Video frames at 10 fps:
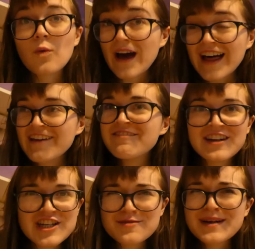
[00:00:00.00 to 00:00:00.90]
I
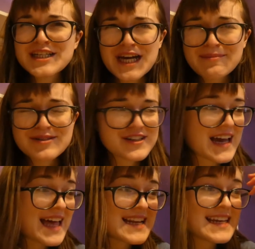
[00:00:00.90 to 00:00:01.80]
finished my chapter
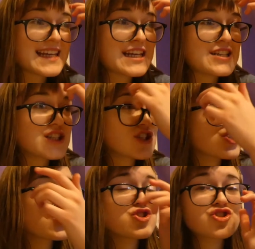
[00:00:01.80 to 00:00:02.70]
and it is
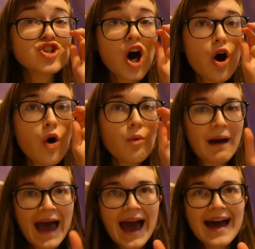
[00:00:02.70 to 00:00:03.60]
so
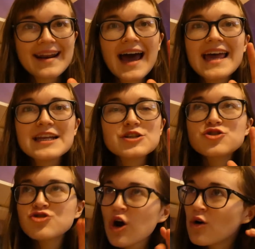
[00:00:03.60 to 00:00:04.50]
bad. It is
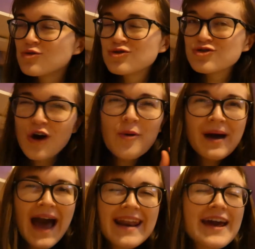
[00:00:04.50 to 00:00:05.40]
so, so
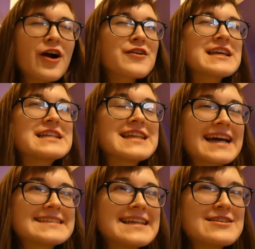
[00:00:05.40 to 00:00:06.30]
bad. I already
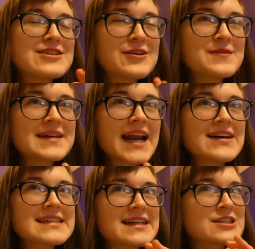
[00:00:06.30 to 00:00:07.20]
texted Sophie and
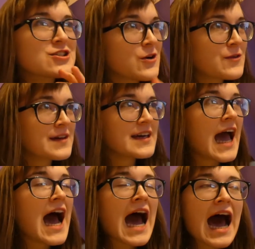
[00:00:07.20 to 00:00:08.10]
I was like, Sophie,
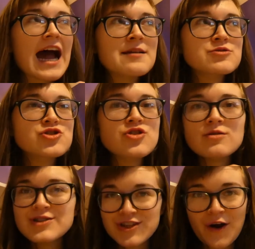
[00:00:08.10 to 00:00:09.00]
I am
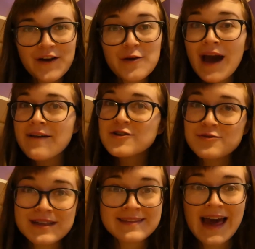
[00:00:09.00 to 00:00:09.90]
so sorry you have
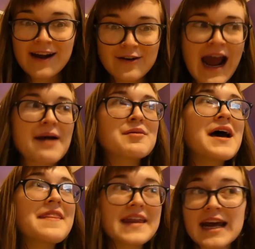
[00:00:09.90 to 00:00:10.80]
to read that crap
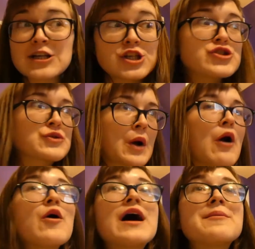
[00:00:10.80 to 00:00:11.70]
that I just
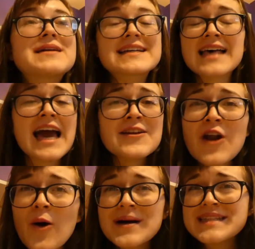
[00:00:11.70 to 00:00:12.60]
wrote because I
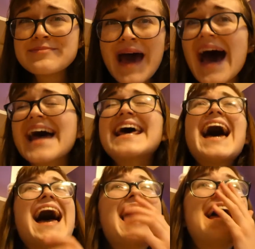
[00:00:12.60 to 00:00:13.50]
know it's bad.
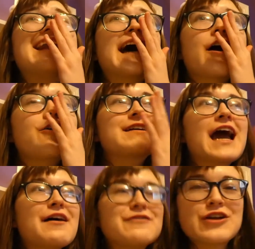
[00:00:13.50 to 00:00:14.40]
And I already
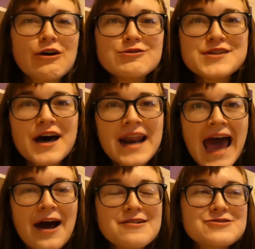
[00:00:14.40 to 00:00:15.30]
have notes on
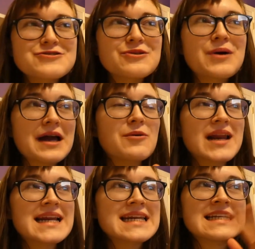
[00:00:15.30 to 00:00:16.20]
how, like,
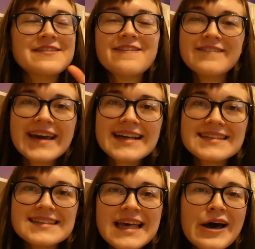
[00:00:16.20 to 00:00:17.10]
what I need to
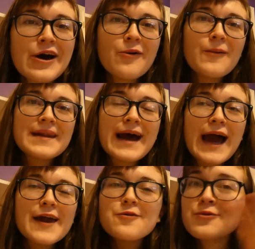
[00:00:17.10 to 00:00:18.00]
fix when
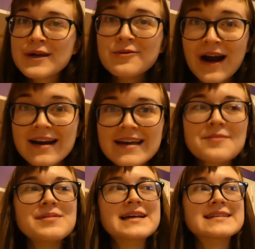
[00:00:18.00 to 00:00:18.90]
I rewrite
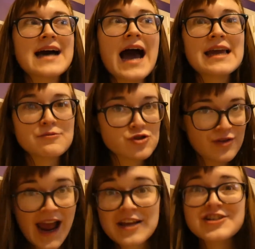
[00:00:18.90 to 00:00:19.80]
it because I am
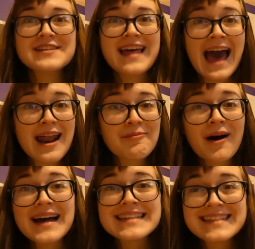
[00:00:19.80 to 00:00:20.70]
trashing that
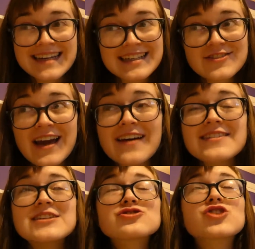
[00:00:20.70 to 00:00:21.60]
upon a second
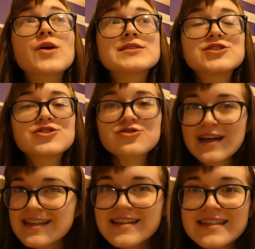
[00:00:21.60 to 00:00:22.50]
draft. It is going
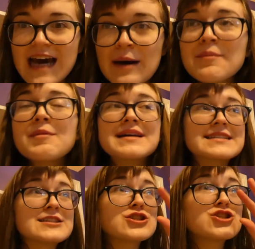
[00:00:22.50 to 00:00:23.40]
straight to the dump
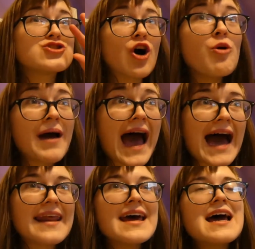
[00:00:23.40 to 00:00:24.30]
because it's so
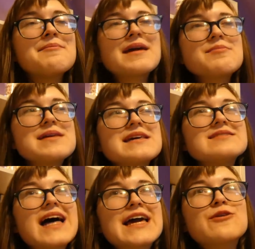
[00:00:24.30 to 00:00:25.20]
bad. Maybe,
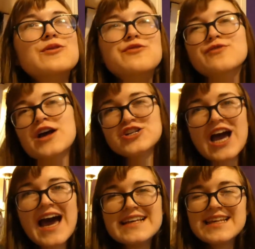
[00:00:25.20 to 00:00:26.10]
like, with fresh
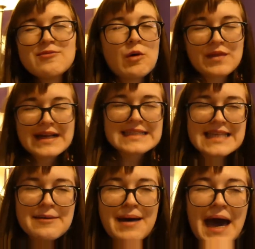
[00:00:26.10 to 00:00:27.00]
eyes, I won't think it's
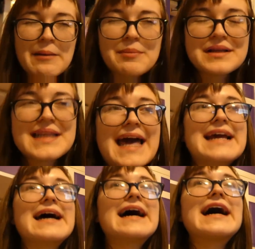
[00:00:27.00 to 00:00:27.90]
that bad, but,
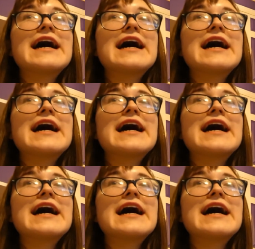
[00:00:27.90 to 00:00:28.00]
like,